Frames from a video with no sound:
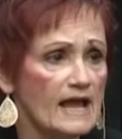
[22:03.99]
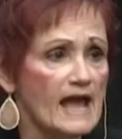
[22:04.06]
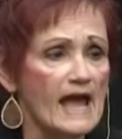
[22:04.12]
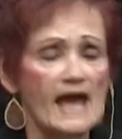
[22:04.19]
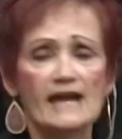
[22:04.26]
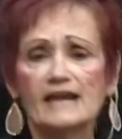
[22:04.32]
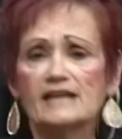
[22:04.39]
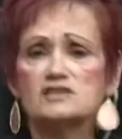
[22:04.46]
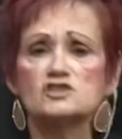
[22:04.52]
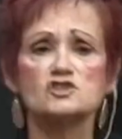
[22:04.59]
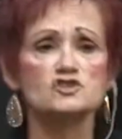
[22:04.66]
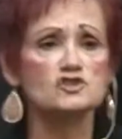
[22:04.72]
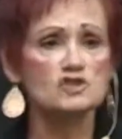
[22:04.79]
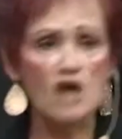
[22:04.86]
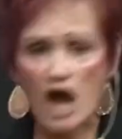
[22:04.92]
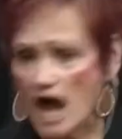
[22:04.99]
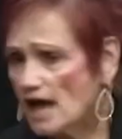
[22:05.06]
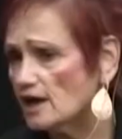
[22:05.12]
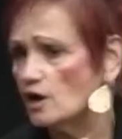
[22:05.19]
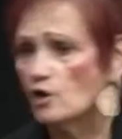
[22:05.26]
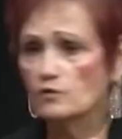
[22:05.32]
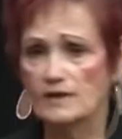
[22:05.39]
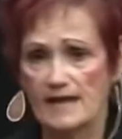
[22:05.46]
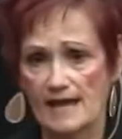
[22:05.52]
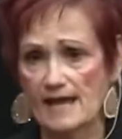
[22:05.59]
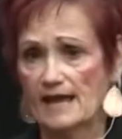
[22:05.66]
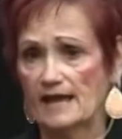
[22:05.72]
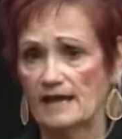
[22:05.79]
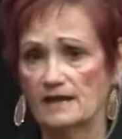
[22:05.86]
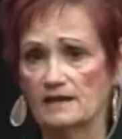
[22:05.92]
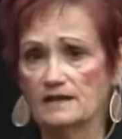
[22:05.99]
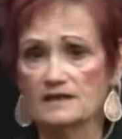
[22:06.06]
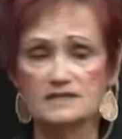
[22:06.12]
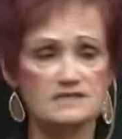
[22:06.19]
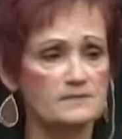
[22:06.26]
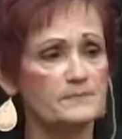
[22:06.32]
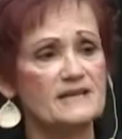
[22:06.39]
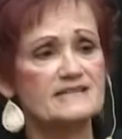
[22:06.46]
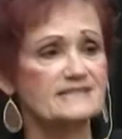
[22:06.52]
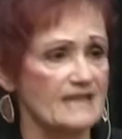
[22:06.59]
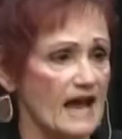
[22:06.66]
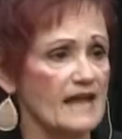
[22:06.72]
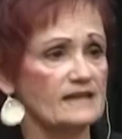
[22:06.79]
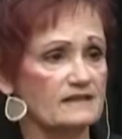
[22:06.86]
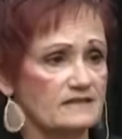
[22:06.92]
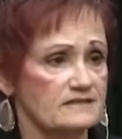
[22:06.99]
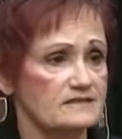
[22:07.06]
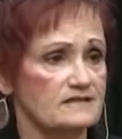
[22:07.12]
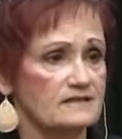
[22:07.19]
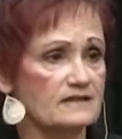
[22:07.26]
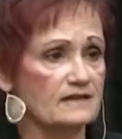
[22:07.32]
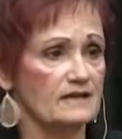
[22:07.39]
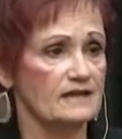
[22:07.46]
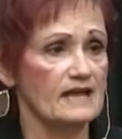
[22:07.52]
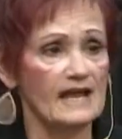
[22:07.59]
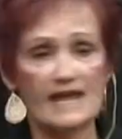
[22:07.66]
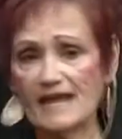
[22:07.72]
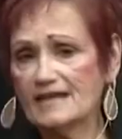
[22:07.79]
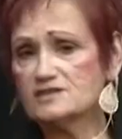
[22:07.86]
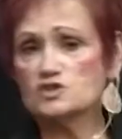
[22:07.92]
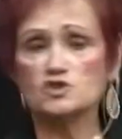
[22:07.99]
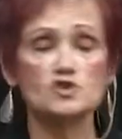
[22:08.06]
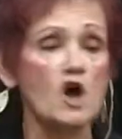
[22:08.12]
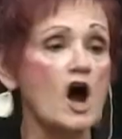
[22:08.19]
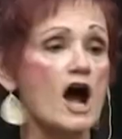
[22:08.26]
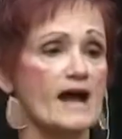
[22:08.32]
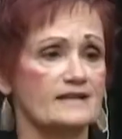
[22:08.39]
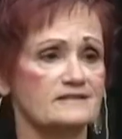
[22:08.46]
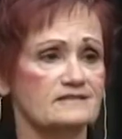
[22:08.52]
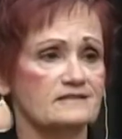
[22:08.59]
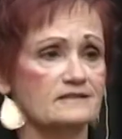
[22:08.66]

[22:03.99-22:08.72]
And it's not okay to be silent. It's not.